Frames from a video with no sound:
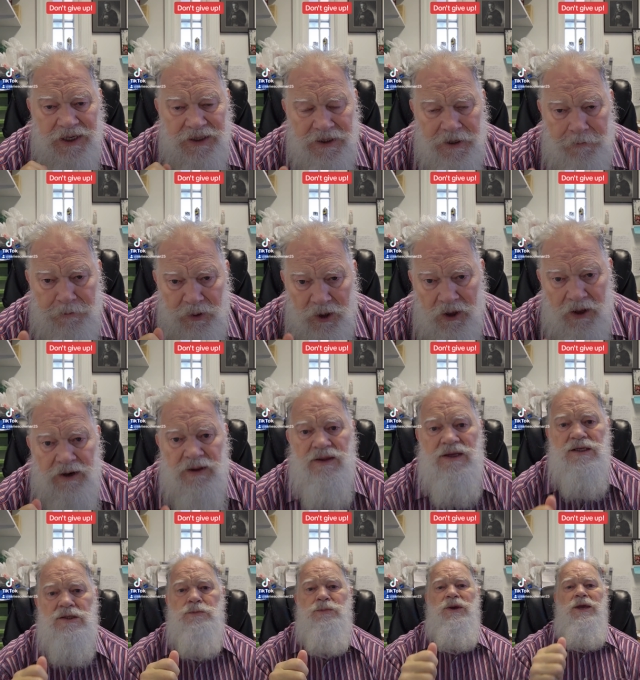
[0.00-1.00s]
picked up a lot of
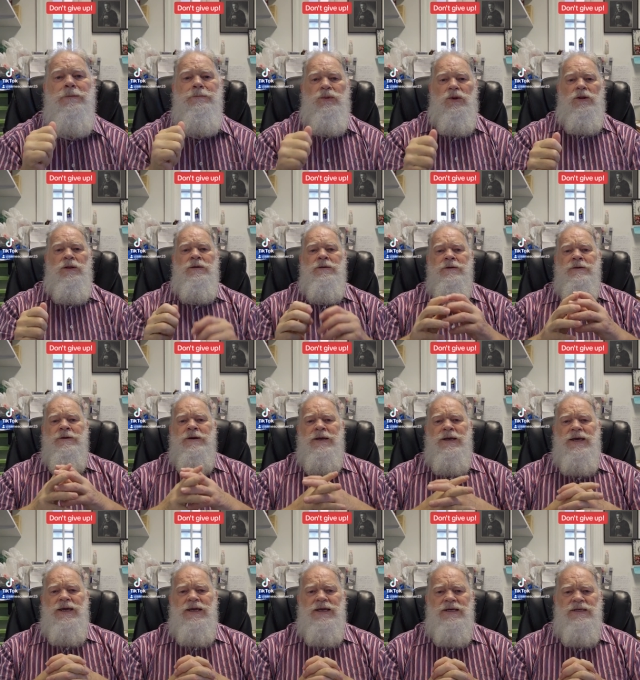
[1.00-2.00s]
these people
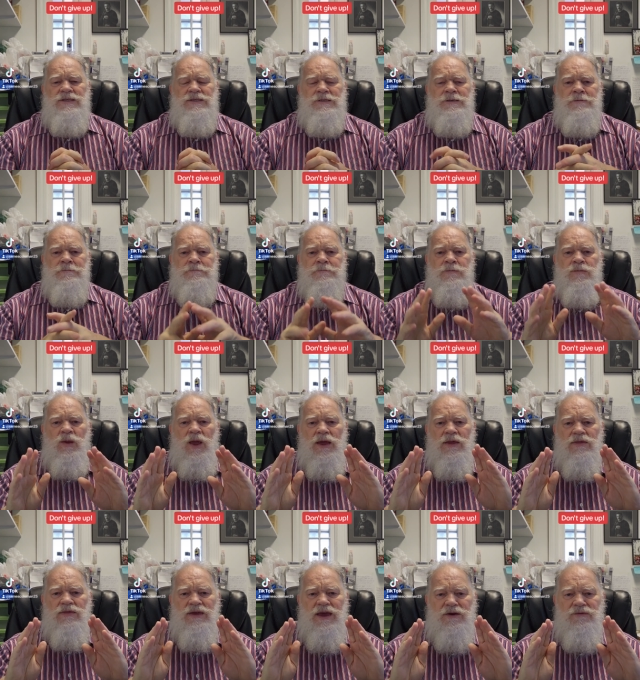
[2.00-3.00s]
is
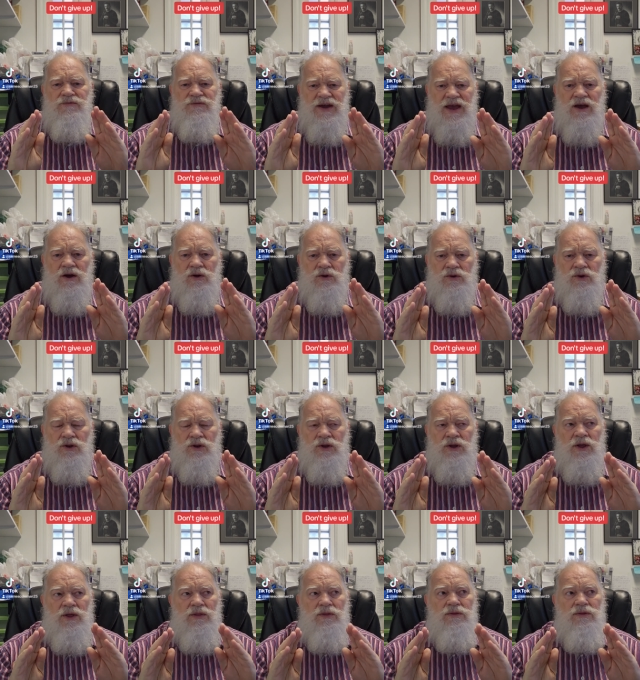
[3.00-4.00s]
they found
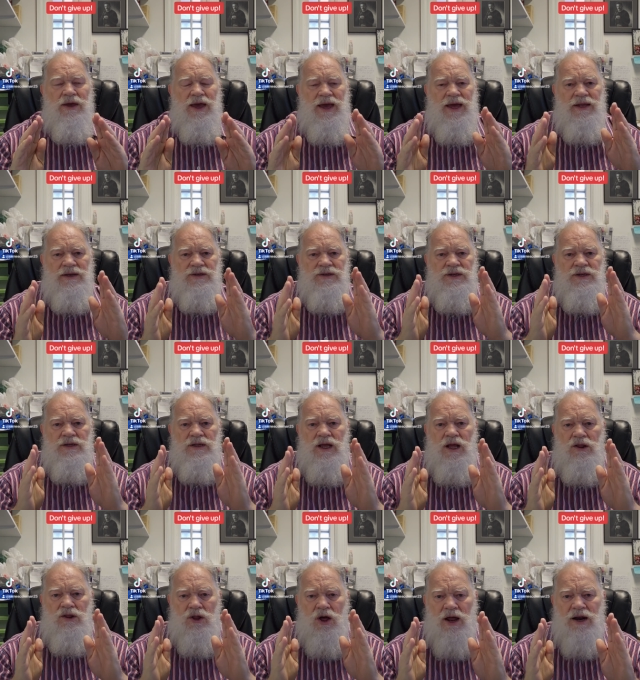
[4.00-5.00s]
that
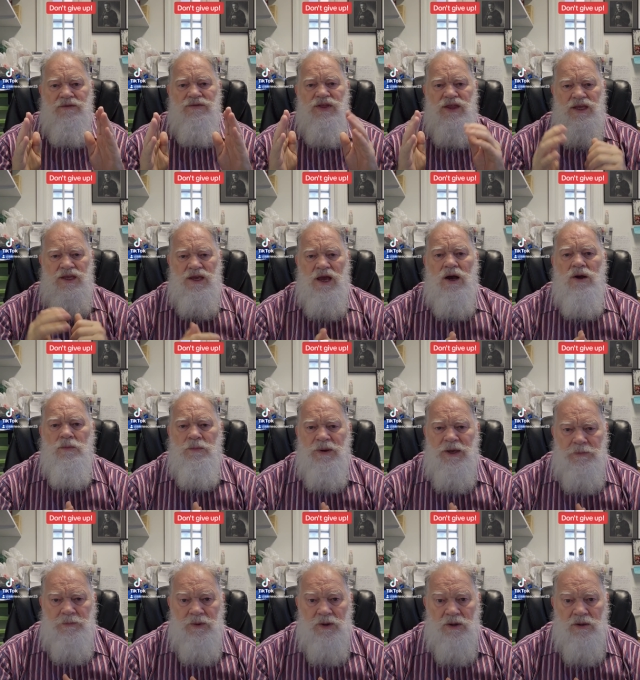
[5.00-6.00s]
a lot of the young
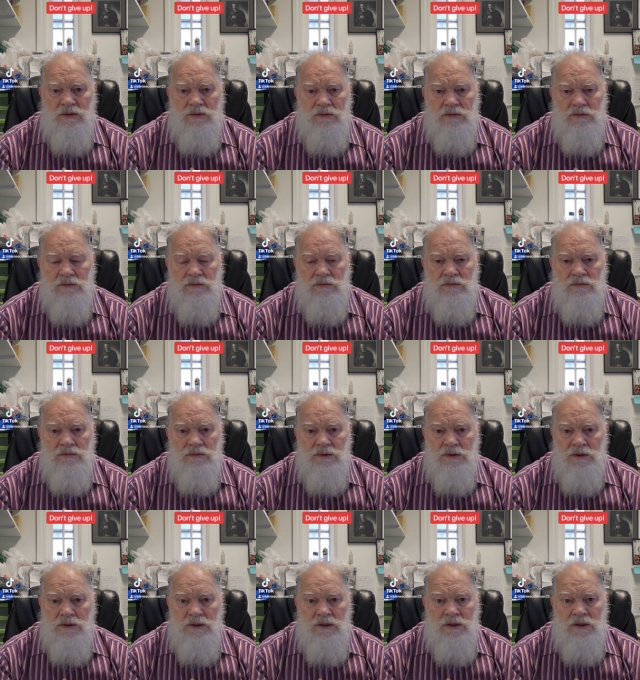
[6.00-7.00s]
people,
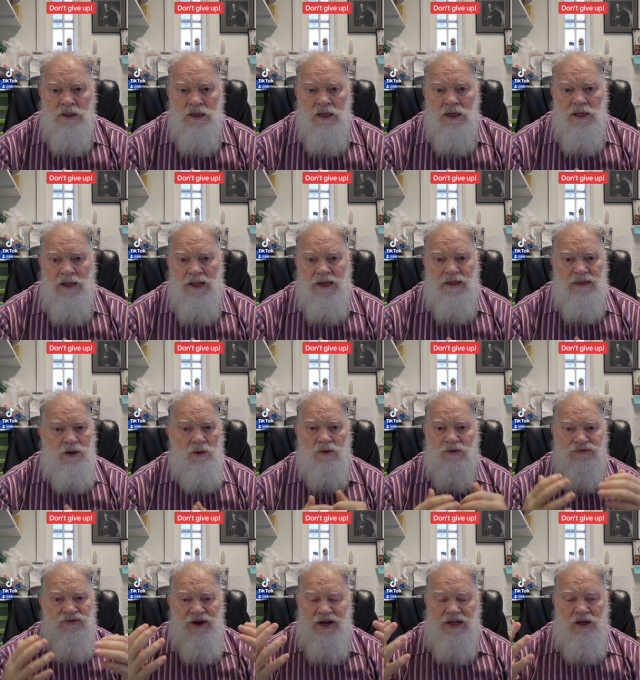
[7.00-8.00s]
like they
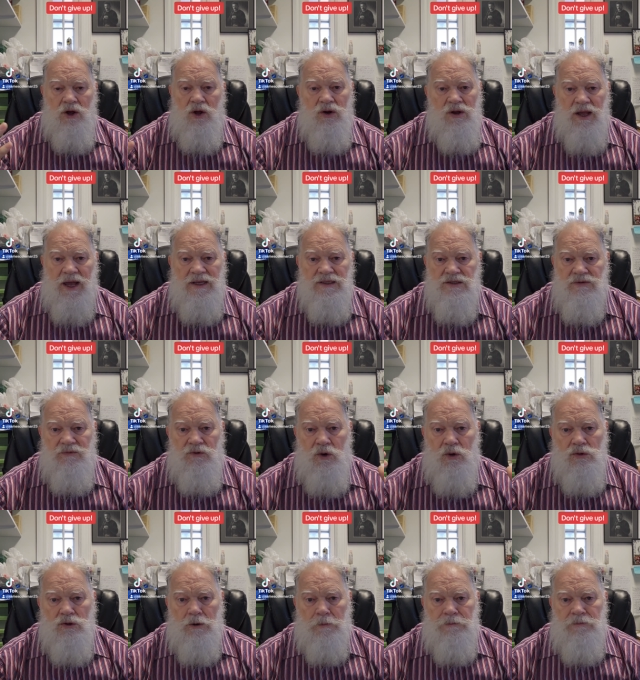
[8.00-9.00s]
were finding all kinds of
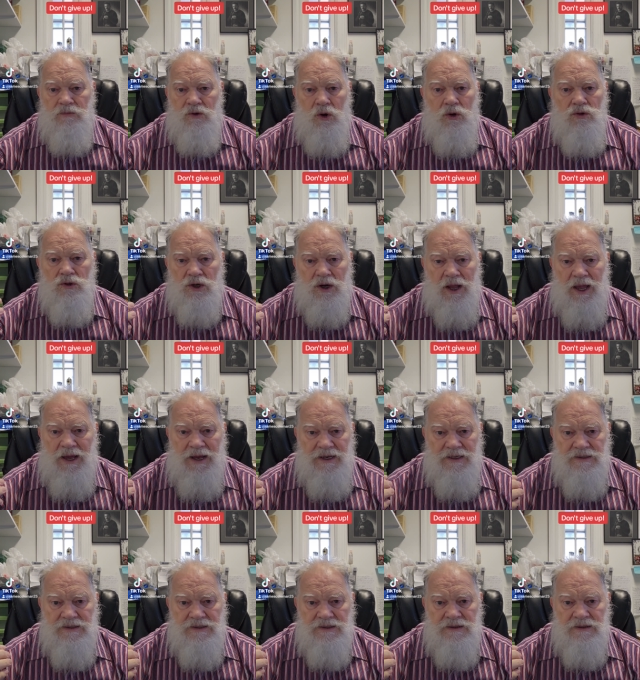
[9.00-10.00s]
older older
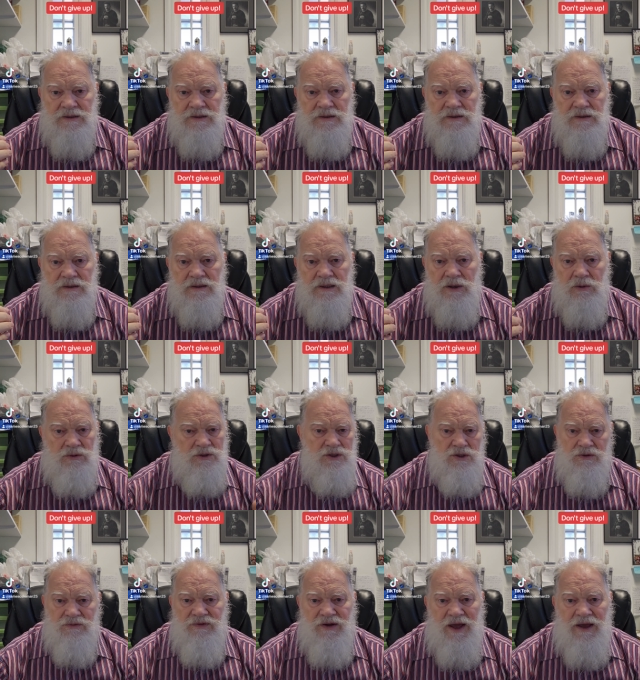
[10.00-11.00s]
guys, they were
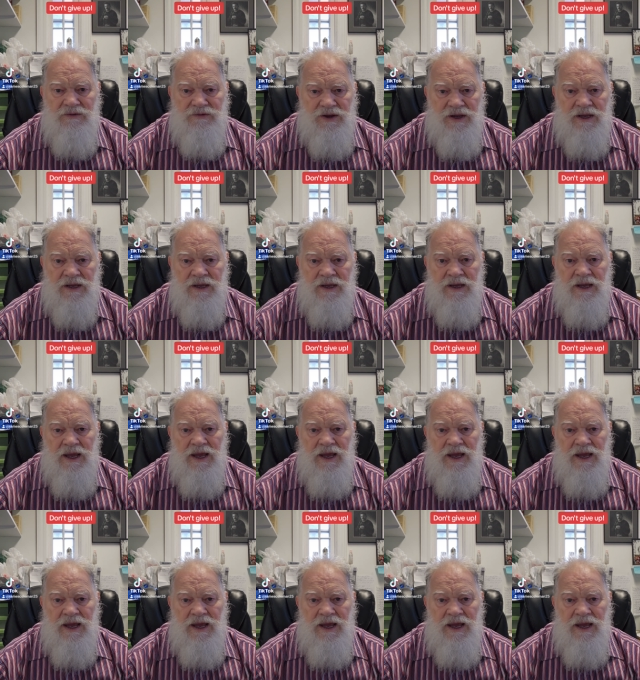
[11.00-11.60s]
surviving.